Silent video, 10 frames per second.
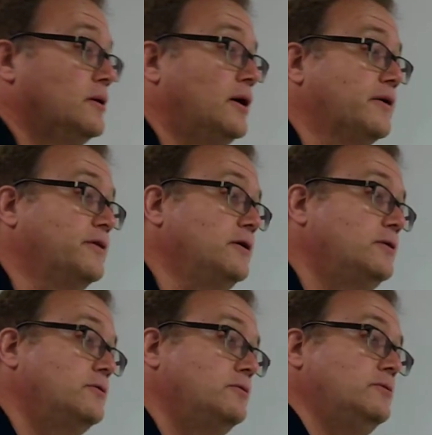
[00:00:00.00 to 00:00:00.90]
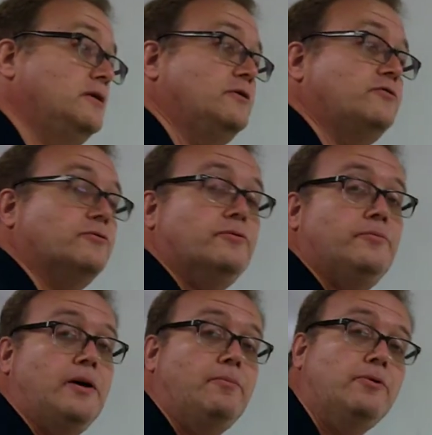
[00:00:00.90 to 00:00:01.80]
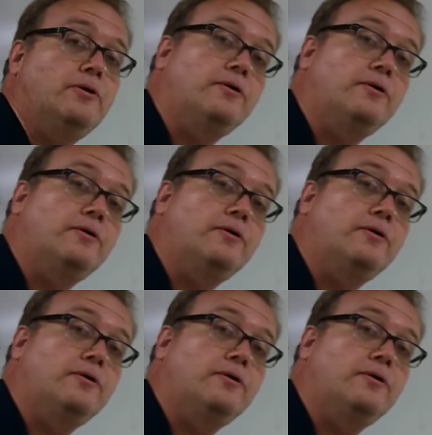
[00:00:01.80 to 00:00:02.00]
I think you need to remember